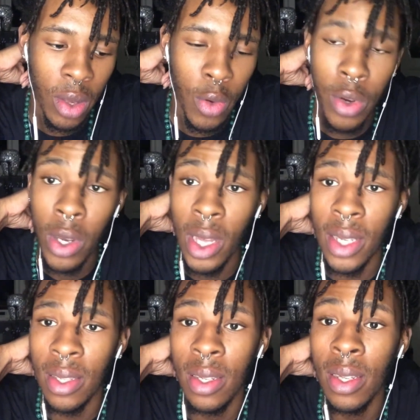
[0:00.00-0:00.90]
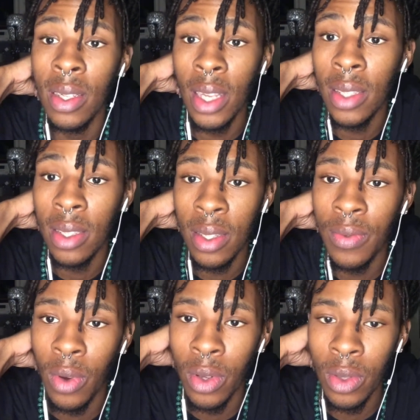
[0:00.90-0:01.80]
You will know that it's a necessity
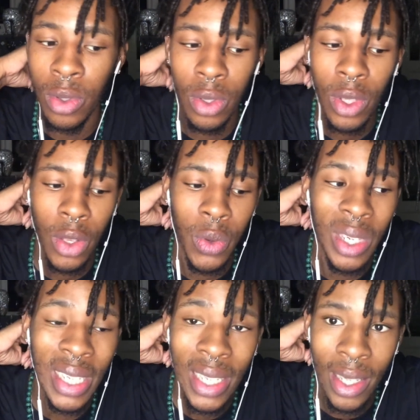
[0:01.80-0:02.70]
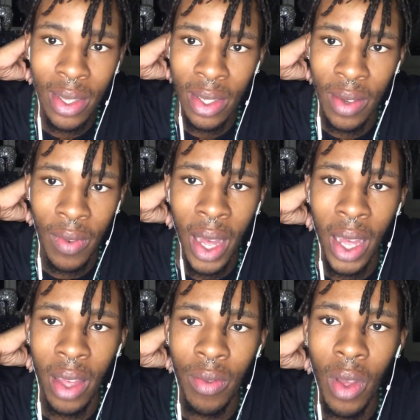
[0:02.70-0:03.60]
for you. You know that you need it to survive,